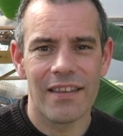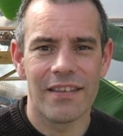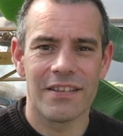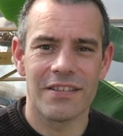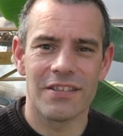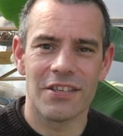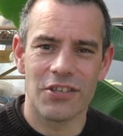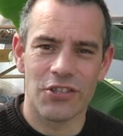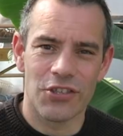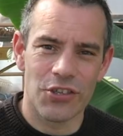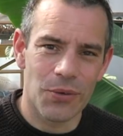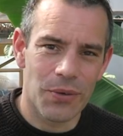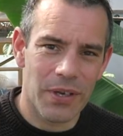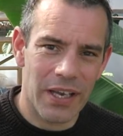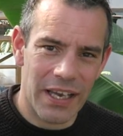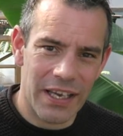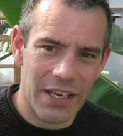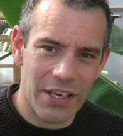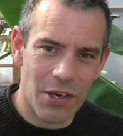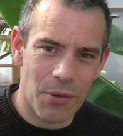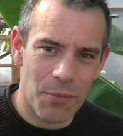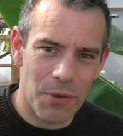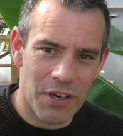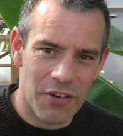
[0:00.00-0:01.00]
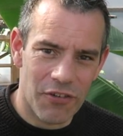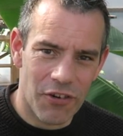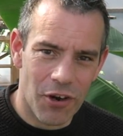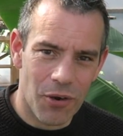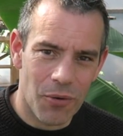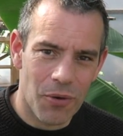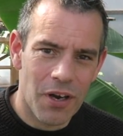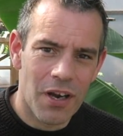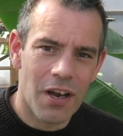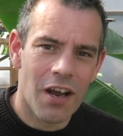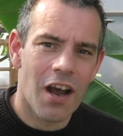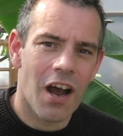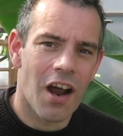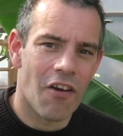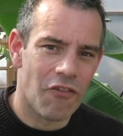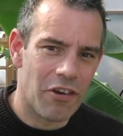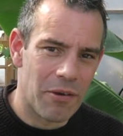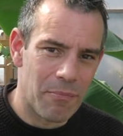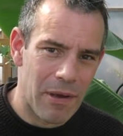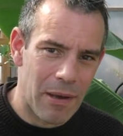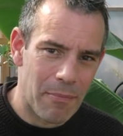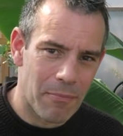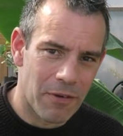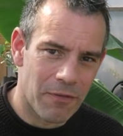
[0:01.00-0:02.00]
this is U K Here We Grow, and
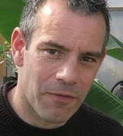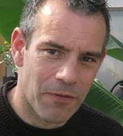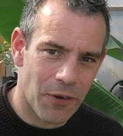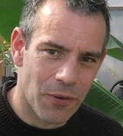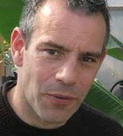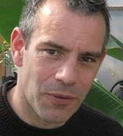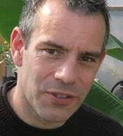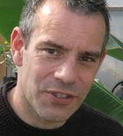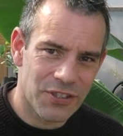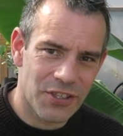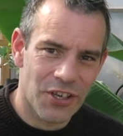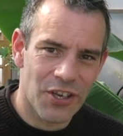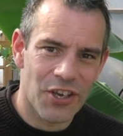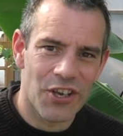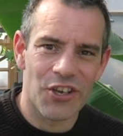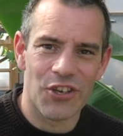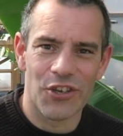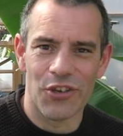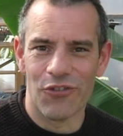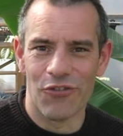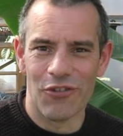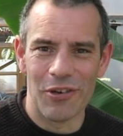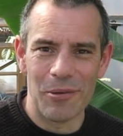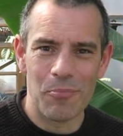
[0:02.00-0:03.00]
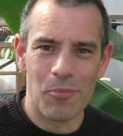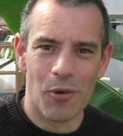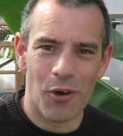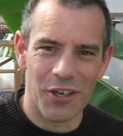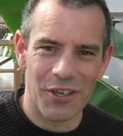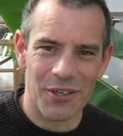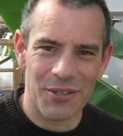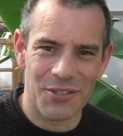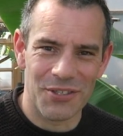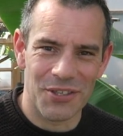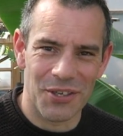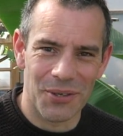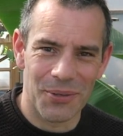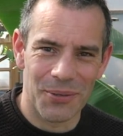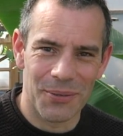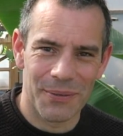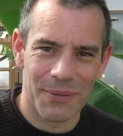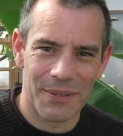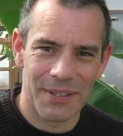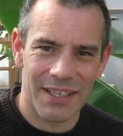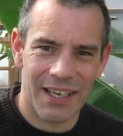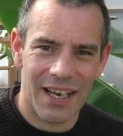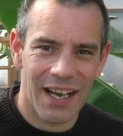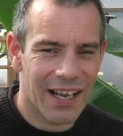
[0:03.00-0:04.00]
remember folks, you reap what you sow.
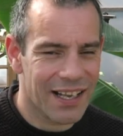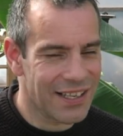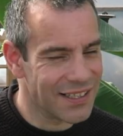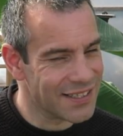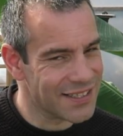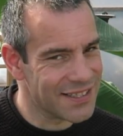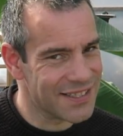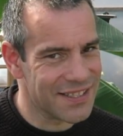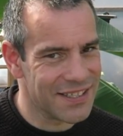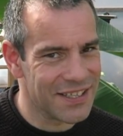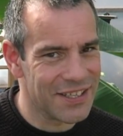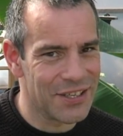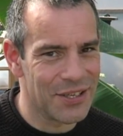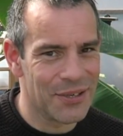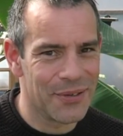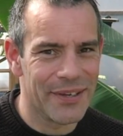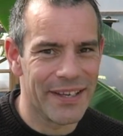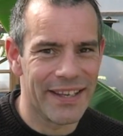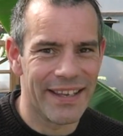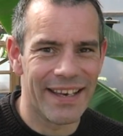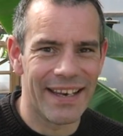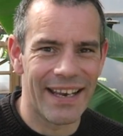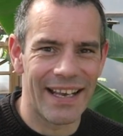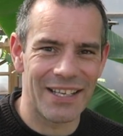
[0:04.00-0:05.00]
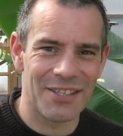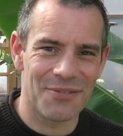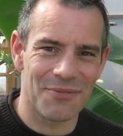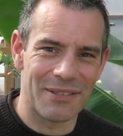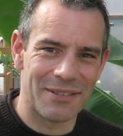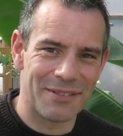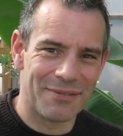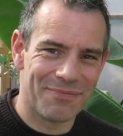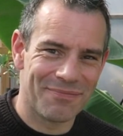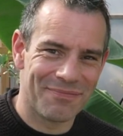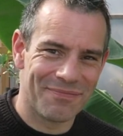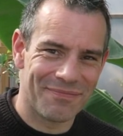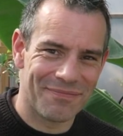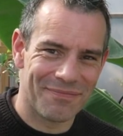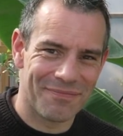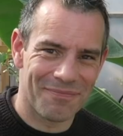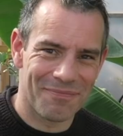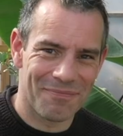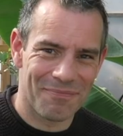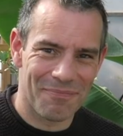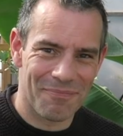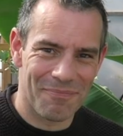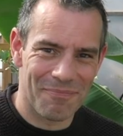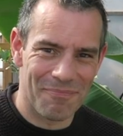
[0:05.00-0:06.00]
I'll see you in the next one.
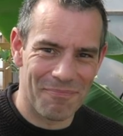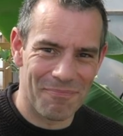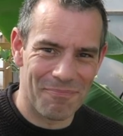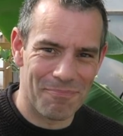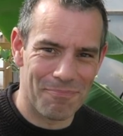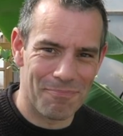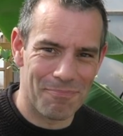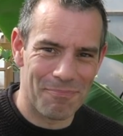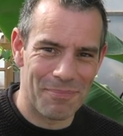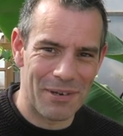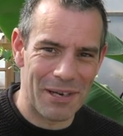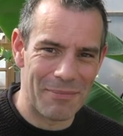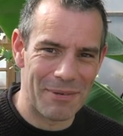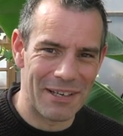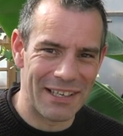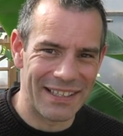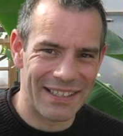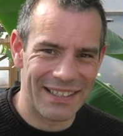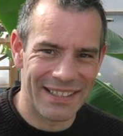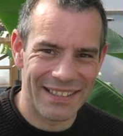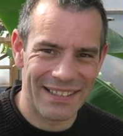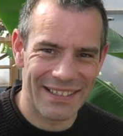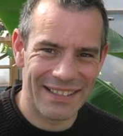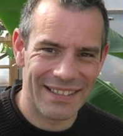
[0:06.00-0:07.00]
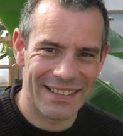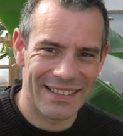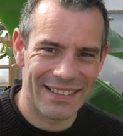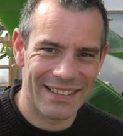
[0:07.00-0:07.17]
Bye bye.